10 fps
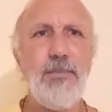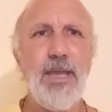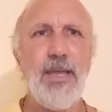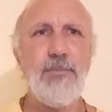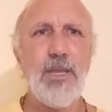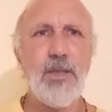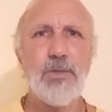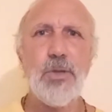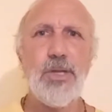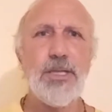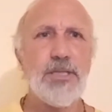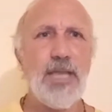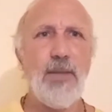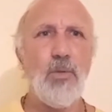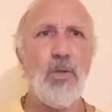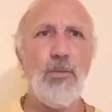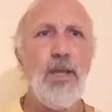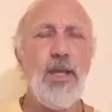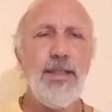man, because we're in the same room.